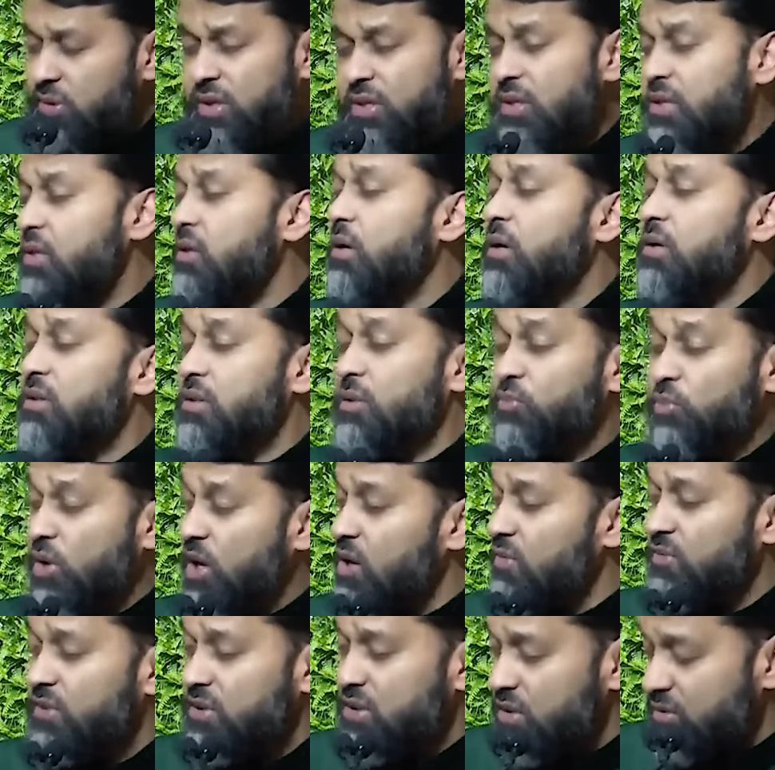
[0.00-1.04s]
that He not
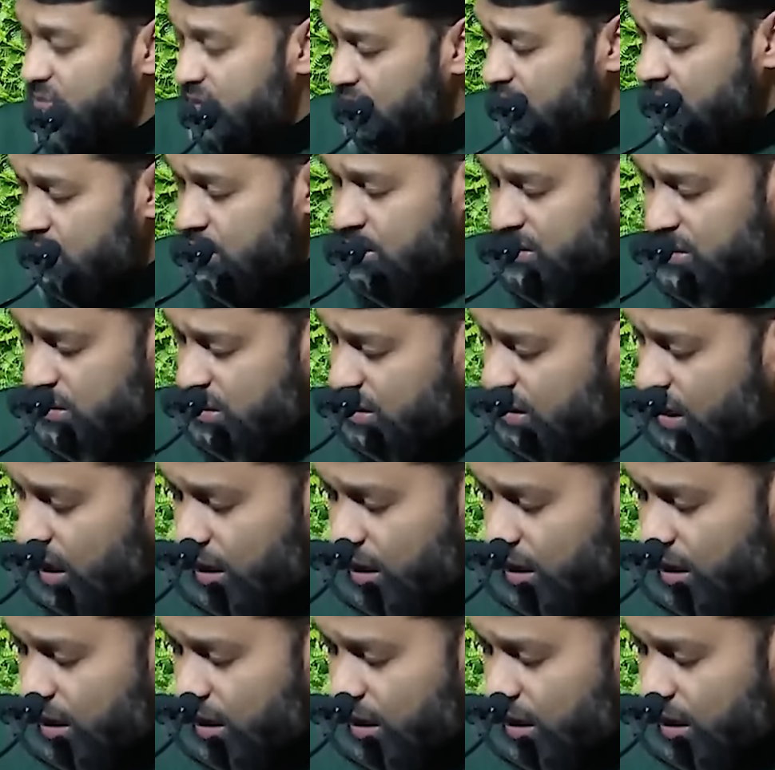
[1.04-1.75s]
deprive us of seeing us in the